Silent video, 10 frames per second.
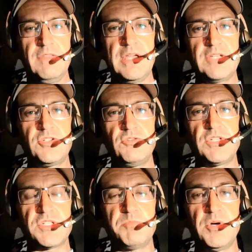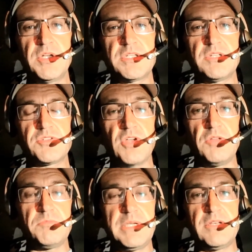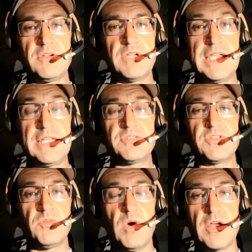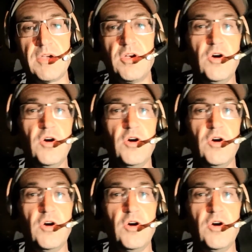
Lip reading: that you just put saltpeter into the water